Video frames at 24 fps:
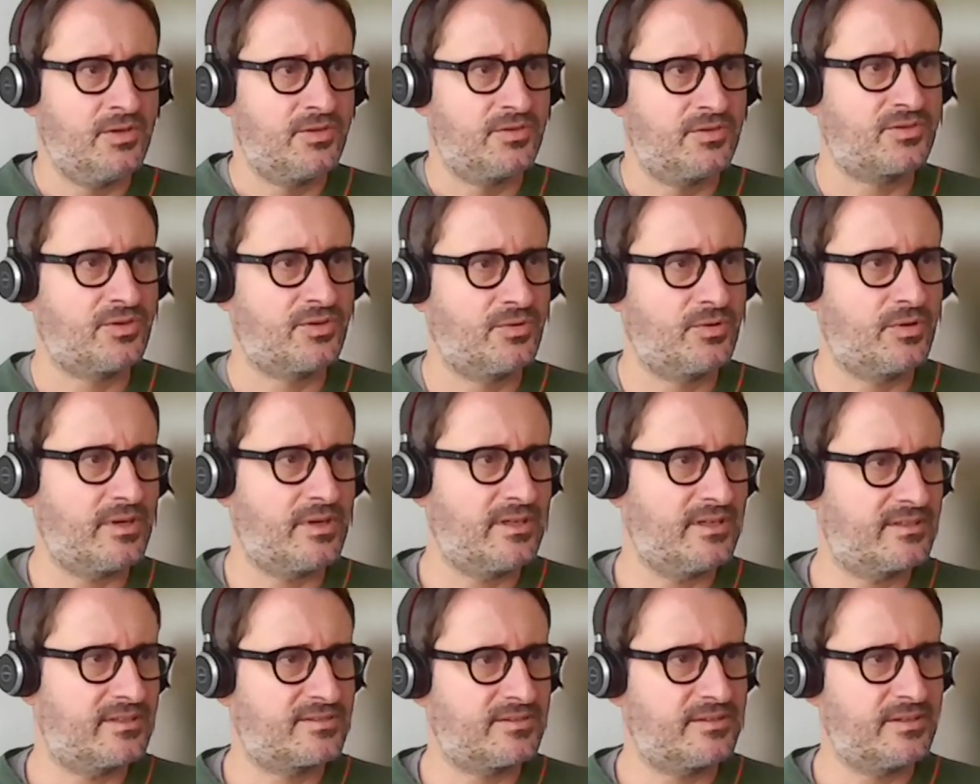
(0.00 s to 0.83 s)
So
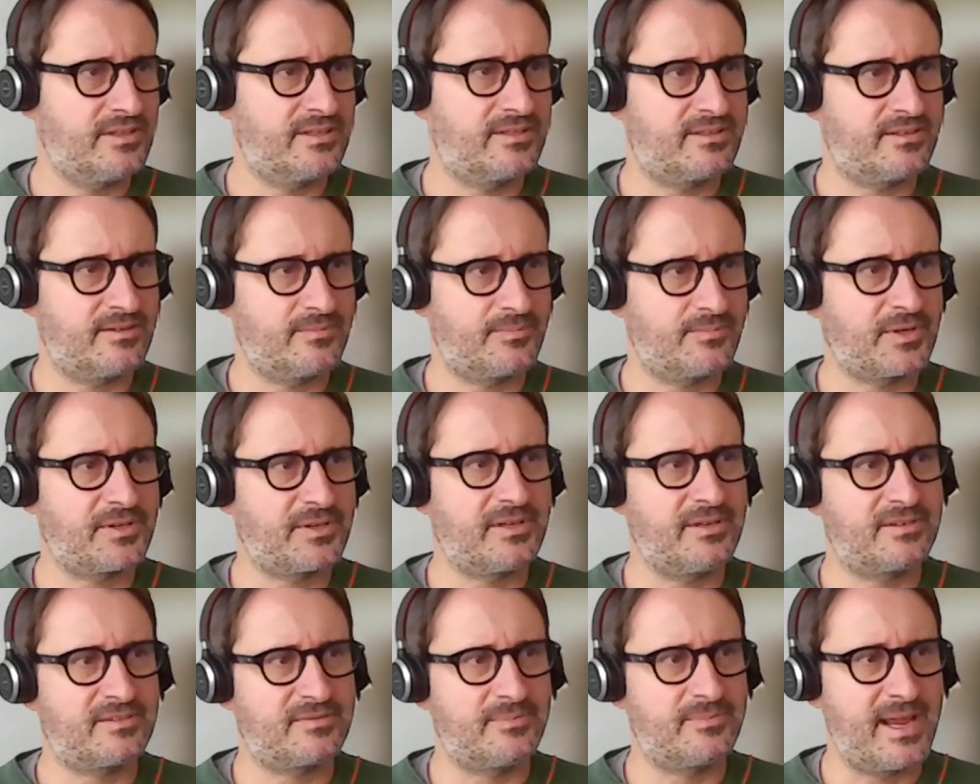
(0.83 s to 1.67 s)
but
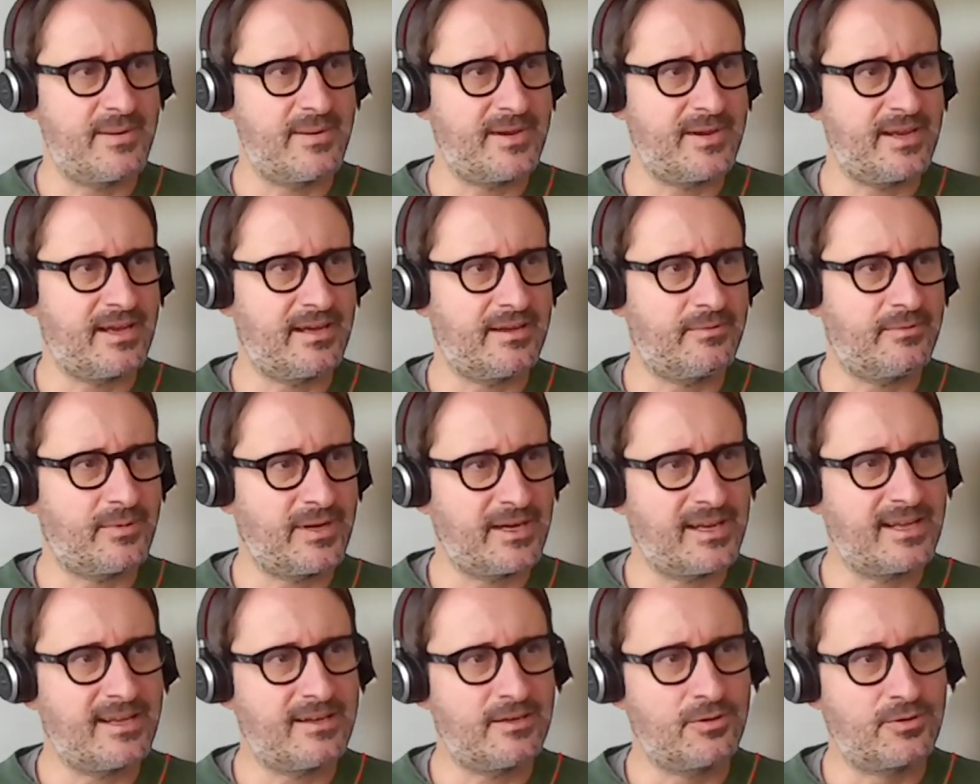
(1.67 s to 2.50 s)
it's maybe
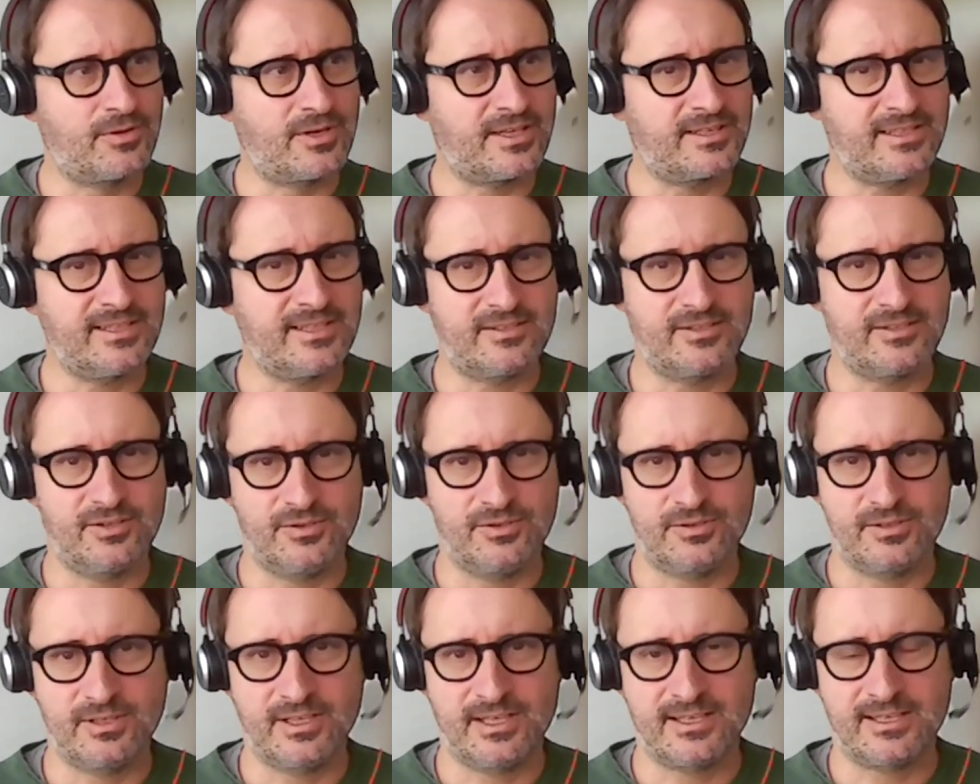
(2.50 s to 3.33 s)
when I look at it,
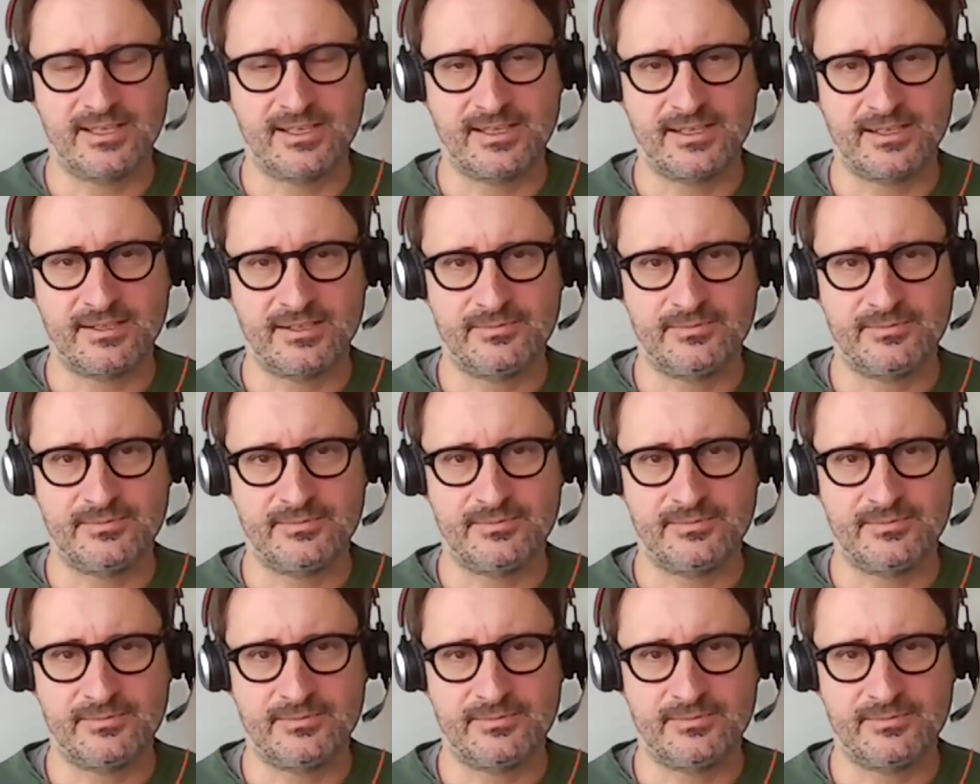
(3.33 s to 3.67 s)
like